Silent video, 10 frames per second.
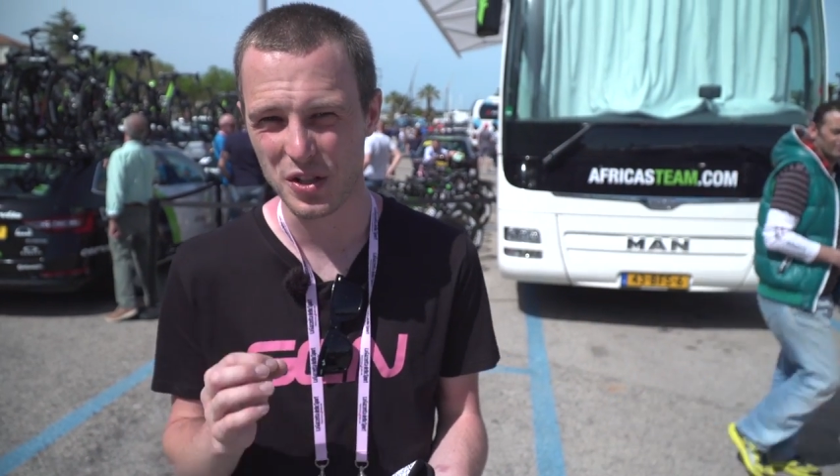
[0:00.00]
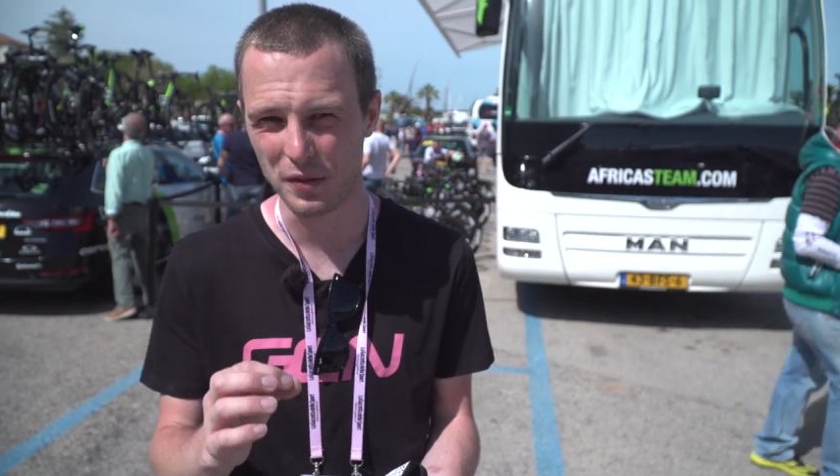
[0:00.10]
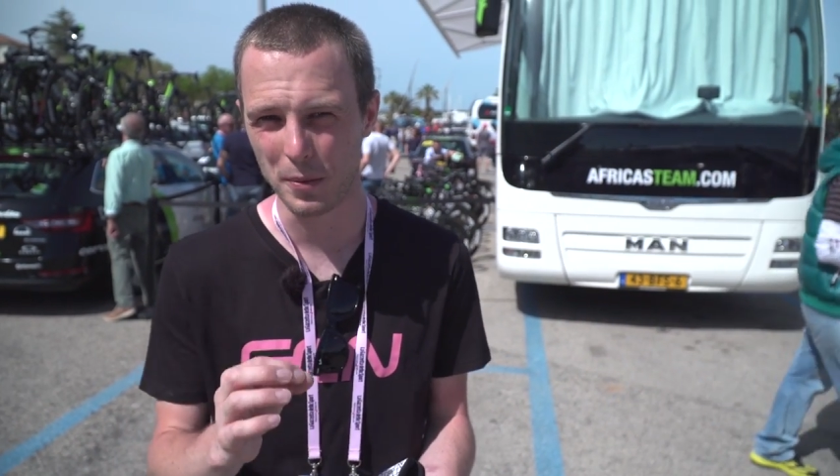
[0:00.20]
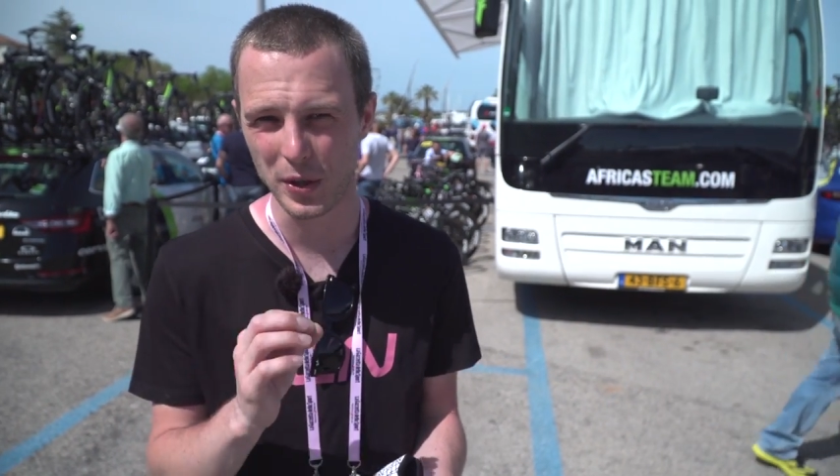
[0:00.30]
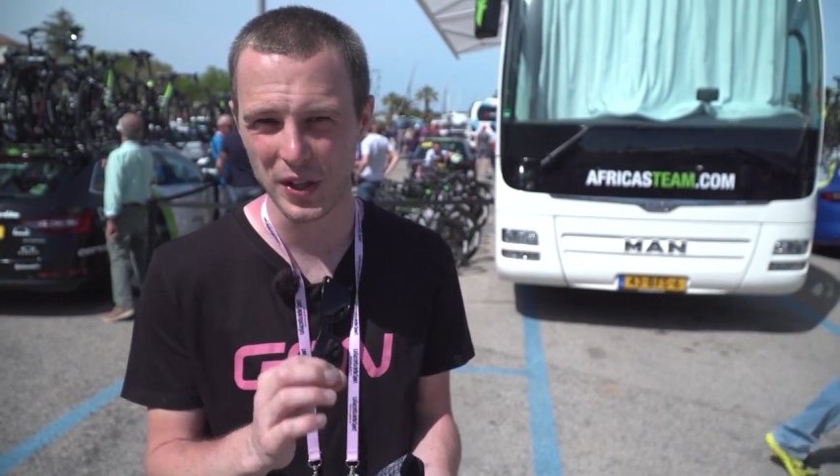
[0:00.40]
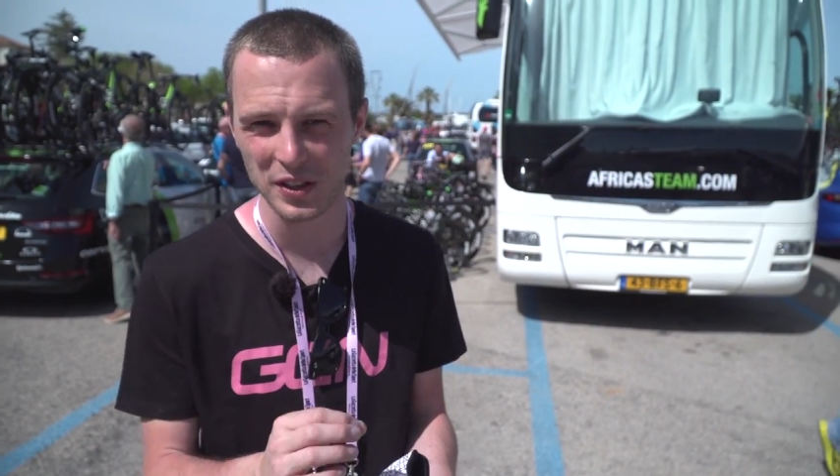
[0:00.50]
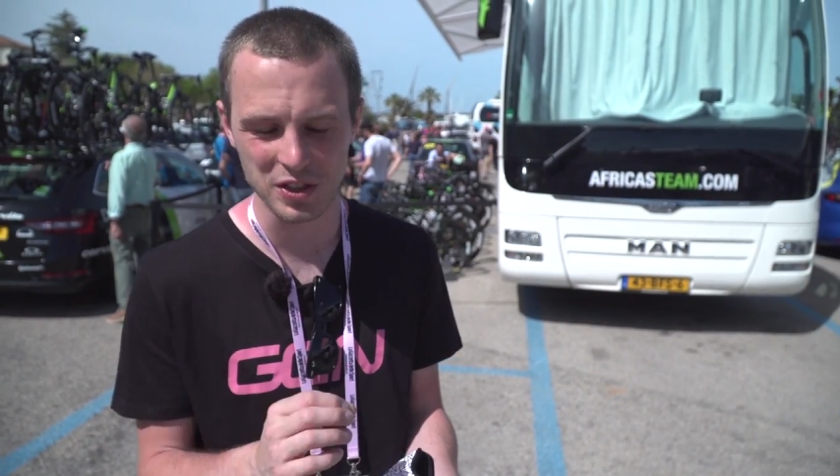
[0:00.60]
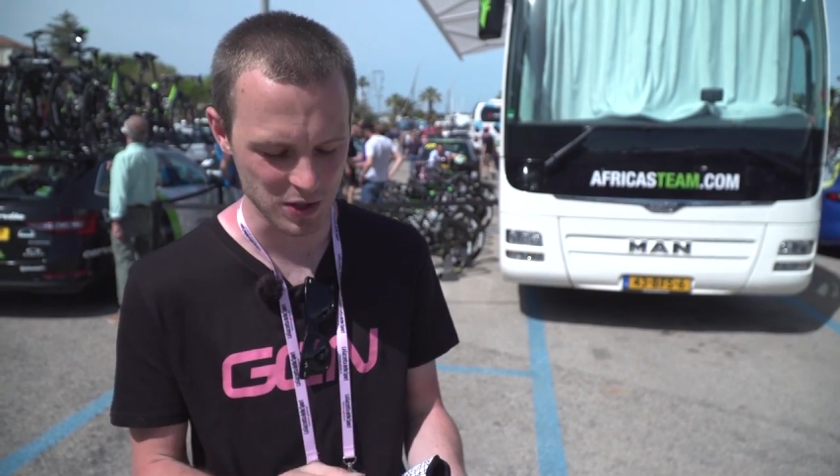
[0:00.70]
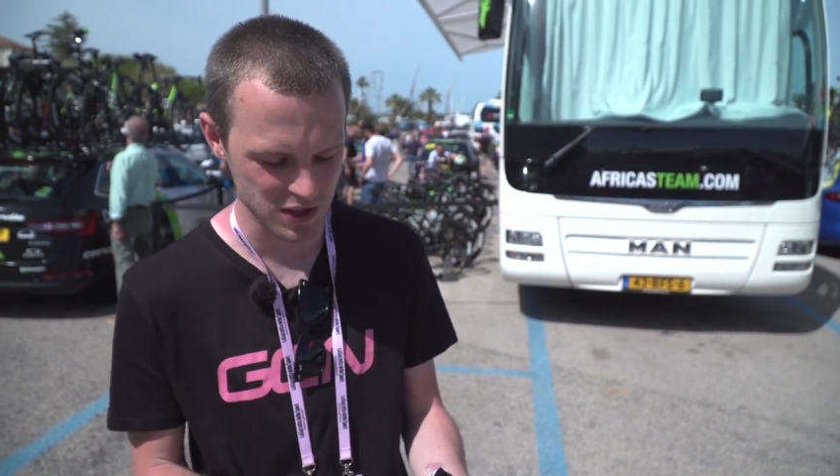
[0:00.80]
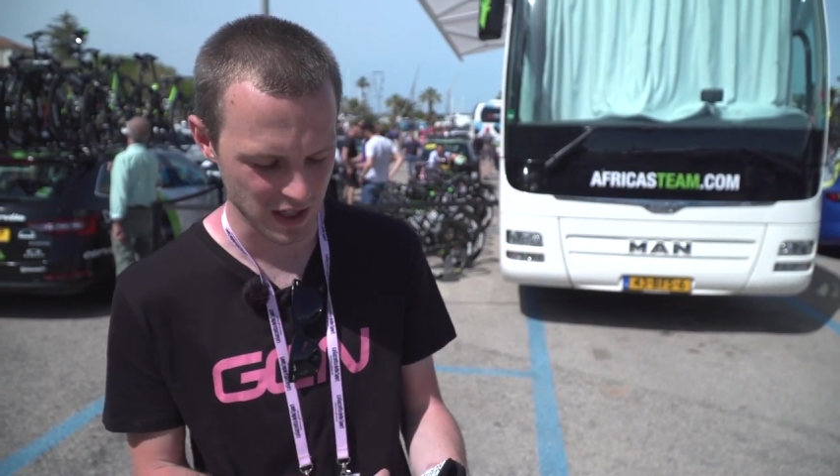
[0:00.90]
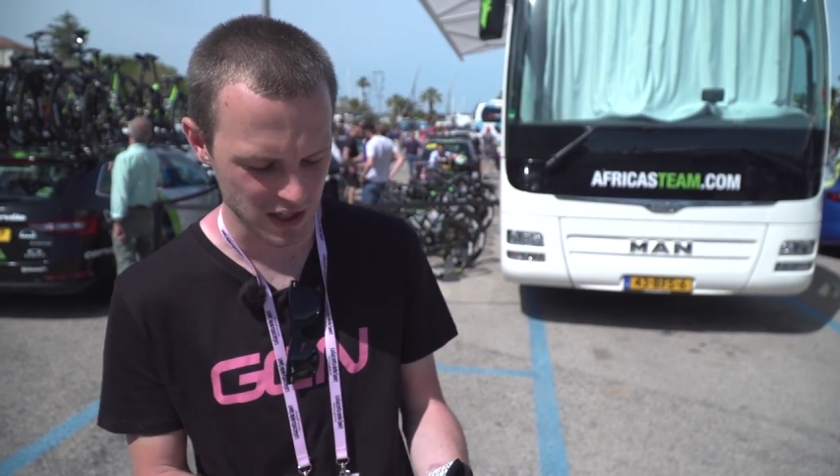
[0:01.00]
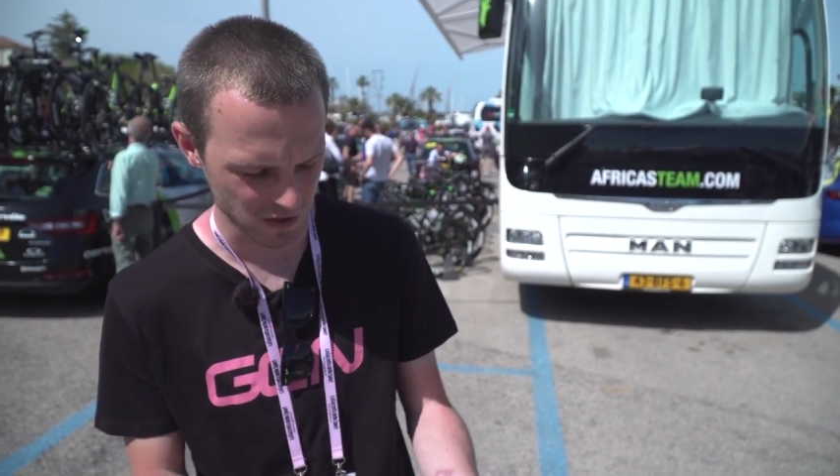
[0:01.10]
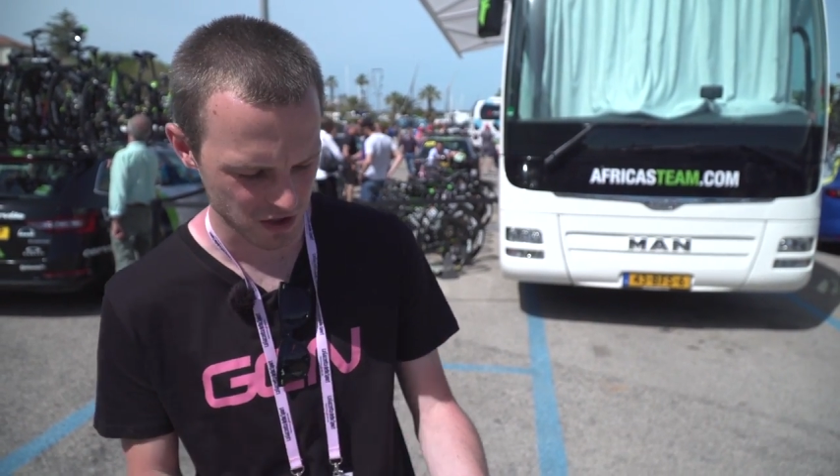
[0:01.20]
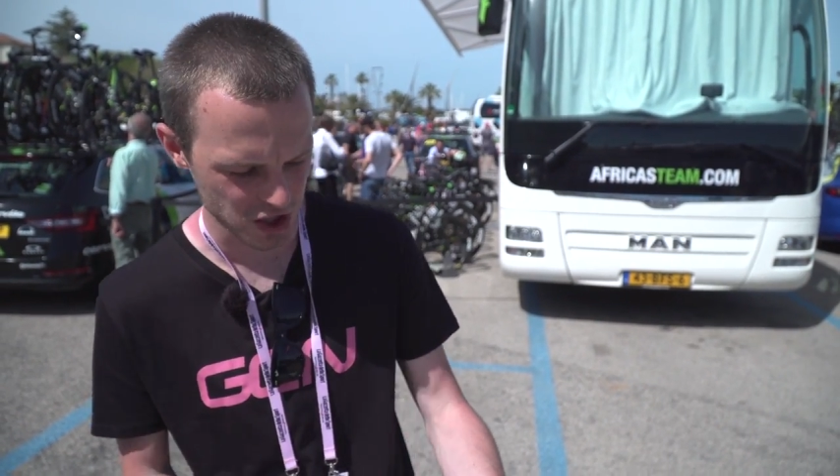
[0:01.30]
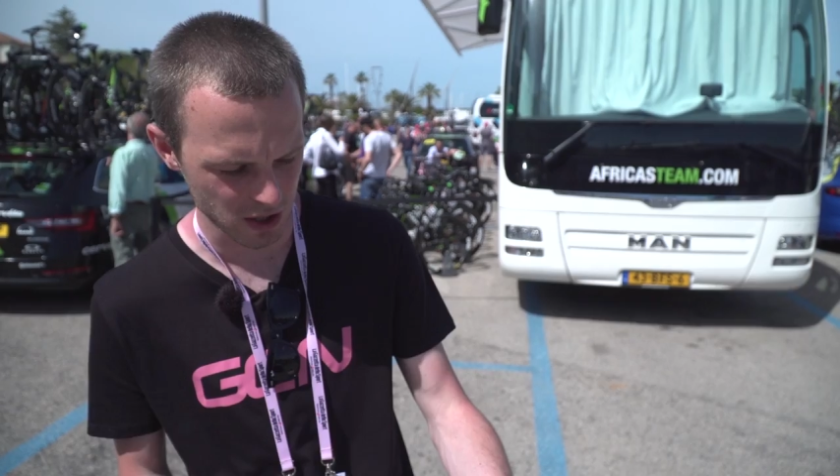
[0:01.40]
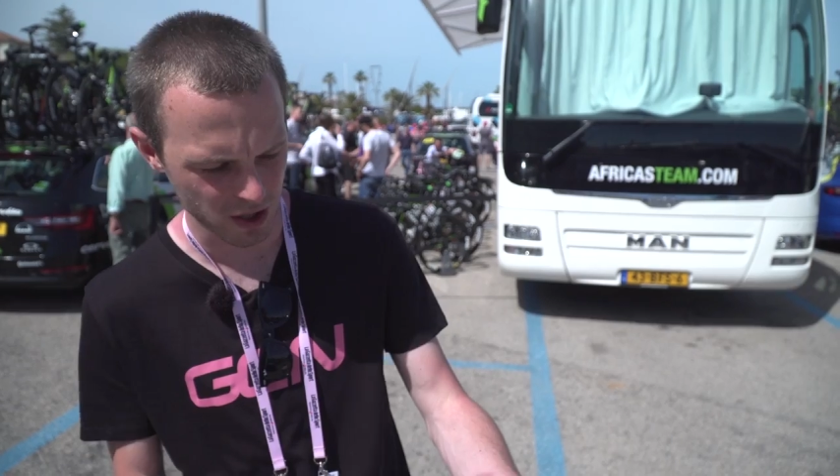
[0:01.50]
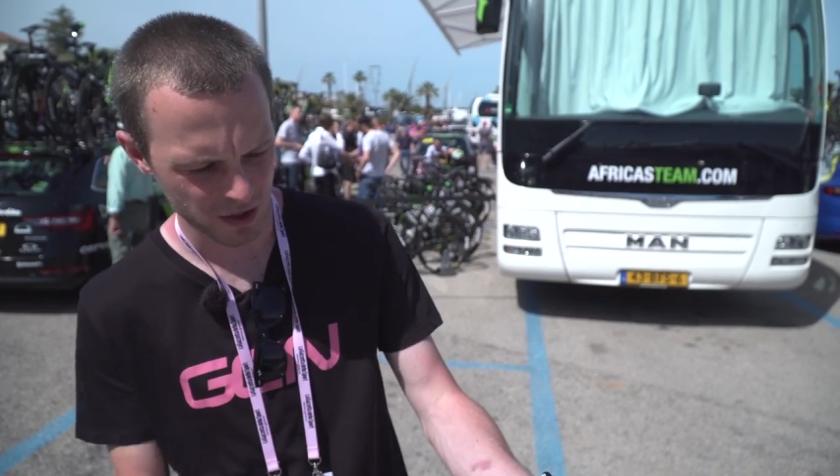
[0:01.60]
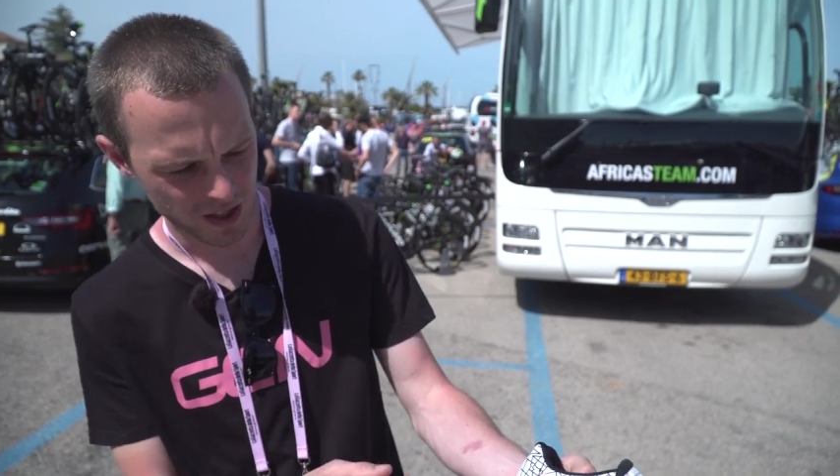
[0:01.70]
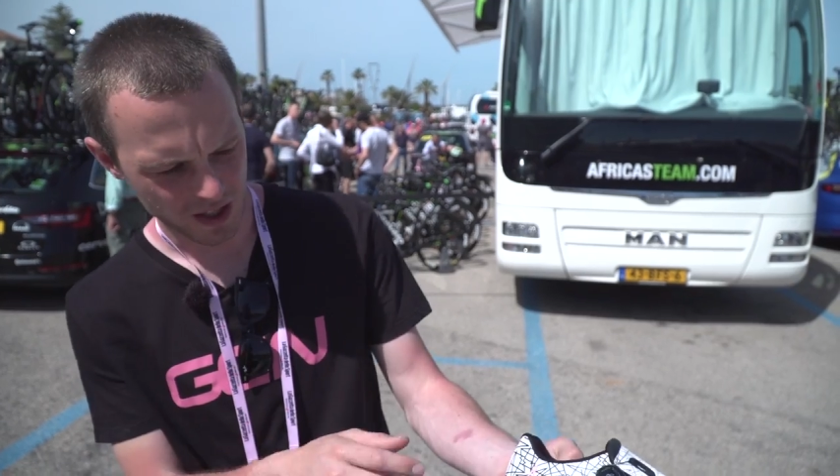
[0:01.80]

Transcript: of the penultimate stage of the Giro.